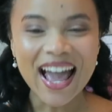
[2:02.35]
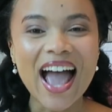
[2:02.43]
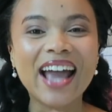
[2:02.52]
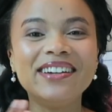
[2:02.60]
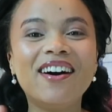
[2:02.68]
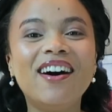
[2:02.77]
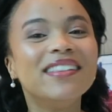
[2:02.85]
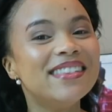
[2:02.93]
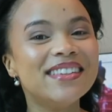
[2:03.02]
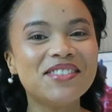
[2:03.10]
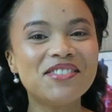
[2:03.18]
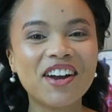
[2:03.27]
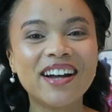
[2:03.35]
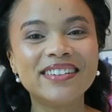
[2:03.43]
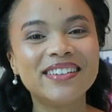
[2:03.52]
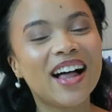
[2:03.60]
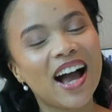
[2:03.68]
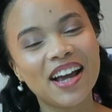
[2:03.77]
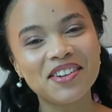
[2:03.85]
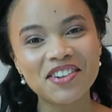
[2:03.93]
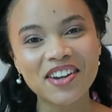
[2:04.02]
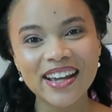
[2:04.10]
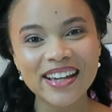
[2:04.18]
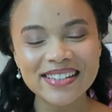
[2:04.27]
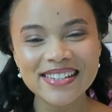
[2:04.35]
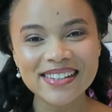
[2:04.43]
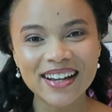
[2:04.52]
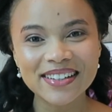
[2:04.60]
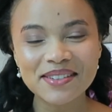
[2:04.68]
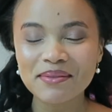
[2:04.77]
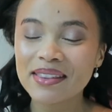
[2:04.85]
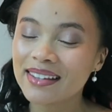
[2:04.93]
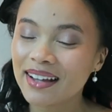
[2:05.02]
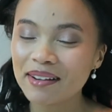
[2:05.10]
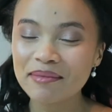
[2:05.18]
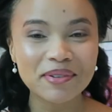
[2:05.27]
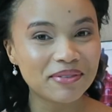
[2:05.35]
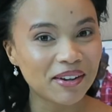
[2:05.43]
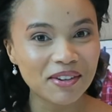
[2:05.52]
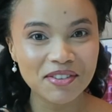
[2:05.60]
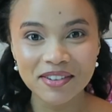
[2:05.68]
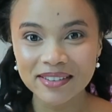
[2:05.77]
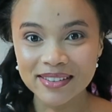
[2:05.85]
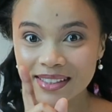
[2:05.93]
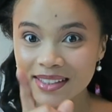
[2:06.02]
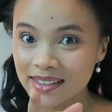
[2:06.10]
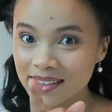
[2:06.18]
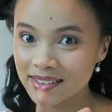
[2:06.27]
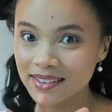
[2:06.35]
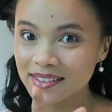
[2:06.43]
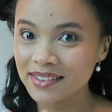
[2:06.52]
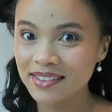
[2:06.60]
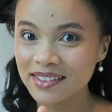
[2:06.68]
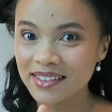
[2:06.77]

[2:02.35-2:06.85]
And on this channel, I share insights with young professionals here